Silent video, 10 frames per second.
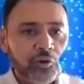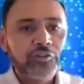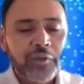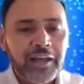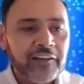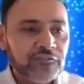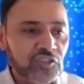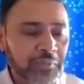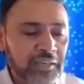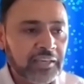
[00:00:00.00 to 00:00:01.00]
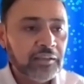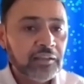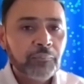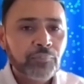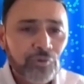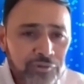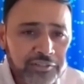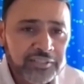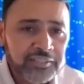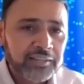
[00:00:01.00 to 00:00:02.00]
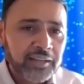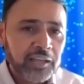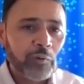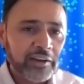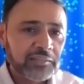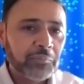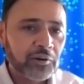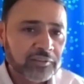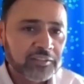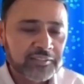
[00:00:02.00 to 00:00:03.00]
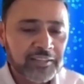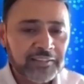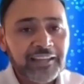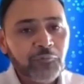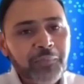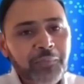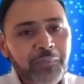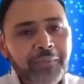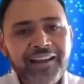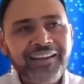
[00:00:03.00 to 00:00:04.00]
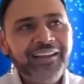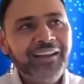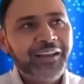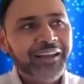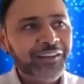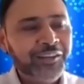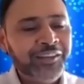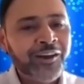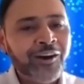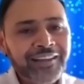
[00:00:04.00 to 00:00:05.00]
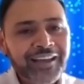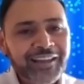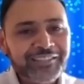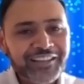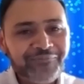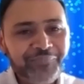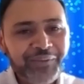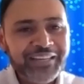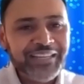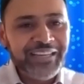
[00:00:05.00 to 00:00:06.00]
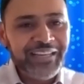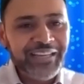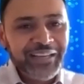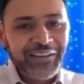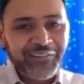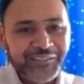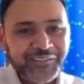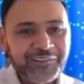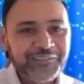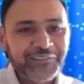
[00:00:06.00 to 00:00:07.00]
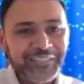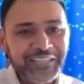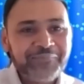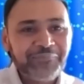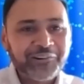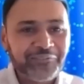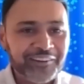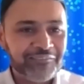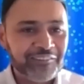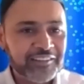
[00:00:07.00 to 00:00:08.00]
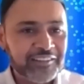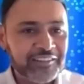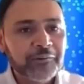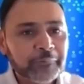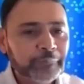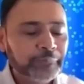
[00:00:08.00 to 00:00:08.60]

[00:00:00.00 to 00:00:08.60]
also have to be prudent and wise about these things. That would be my non-NSF PD researcher type of advice to you.